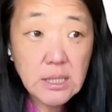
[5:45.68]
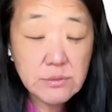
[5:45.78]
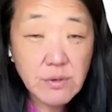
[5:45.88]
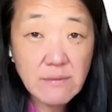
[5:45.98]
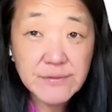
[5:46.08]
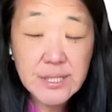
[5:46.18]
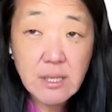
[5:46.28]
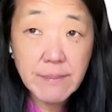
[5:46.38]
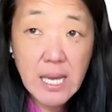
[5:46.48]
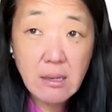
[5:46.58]
is roughly
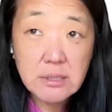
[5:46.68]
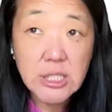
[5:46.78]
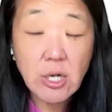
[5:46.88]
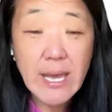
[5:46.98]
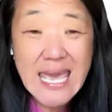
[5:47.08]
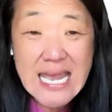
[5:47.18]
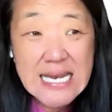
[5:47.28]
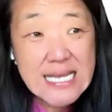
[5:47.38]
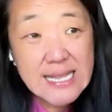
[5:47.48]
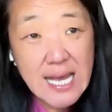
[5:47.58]
about, you know,
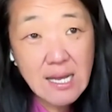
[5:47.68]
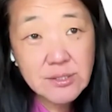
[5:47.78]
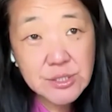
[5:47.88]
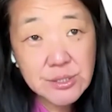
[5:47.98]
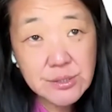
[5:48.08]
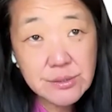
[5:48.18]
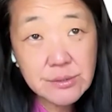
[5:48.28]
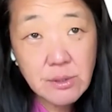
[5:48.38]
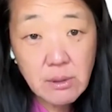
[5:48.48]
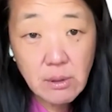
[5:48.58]
80,000
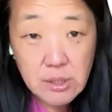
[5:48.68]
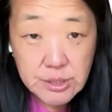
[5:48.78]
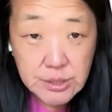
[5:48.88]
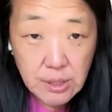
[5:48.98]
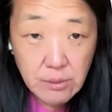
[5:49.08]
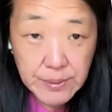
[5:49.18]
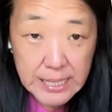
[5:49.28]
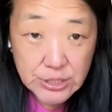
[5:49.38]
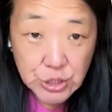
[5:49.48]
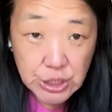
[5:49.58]
or so
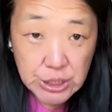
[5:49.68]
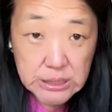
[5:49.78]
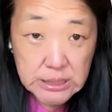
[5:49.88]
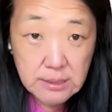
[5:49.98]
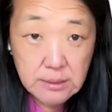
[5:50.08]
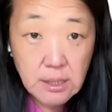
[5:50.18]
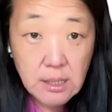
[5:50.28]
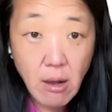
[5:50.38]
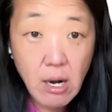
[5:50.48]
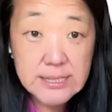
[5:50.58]
patients
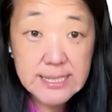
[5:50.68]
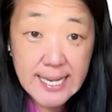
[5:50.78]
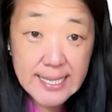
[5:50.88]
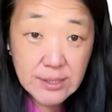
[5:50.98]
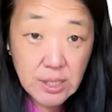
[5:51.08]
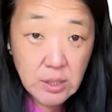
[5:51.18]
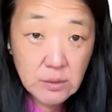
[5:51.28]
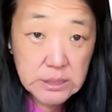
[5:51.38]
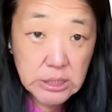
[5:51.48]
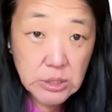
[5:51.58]
are
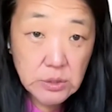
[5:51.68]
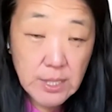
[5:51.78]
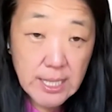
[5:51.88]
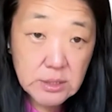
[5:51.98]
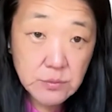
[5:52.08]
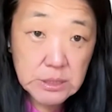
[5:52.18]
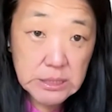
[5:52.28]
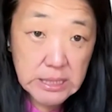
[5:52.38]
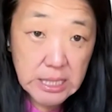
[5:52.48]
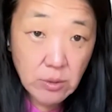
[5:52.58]
diagnosed in the US with
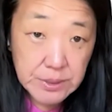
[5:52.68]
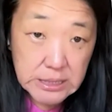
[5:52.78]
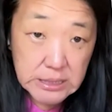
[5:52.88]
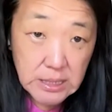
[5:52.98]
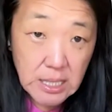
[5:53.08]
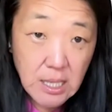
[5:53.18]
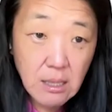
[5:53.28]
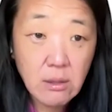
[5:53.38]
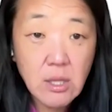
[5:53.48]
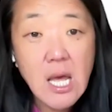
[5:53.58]

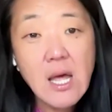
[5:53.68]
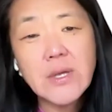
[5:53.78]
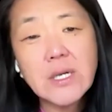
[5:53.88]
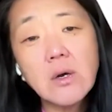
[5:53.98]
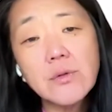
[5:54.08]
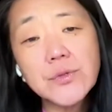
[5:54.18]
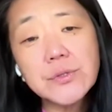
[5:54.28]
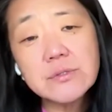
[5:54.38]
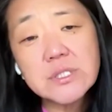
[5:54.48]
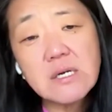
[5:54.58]
DLBCL. They go
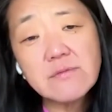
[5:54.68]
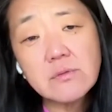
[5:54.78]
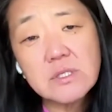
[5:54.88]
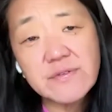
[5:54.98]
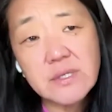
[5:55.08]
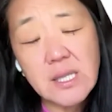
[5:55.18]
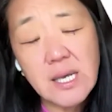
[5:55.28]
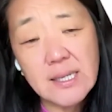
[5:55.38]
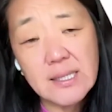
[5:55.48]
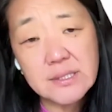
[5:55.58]
through several different
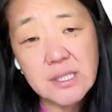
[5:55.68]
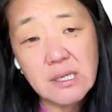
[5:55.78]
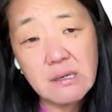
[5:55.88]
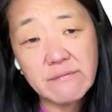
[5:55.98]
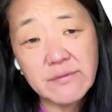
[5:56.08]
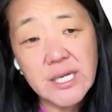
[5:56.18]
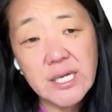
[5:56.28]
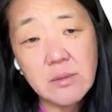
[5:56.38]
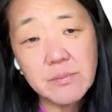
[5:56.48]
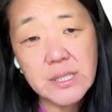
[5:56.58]
lines of
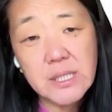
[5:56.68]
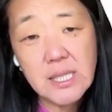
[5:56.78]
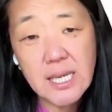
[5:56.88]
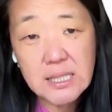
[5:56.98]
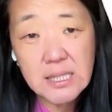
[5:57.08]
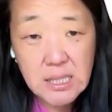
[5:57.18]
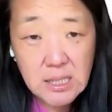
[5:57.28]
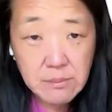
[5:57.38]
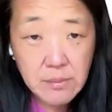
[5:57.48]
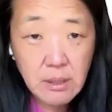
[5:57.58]
therapy like
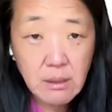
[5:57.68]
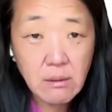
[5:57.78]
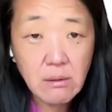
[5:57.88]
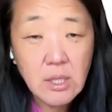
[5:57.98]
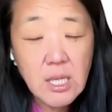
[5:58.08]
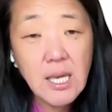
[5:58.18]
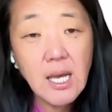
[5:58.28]
chemo,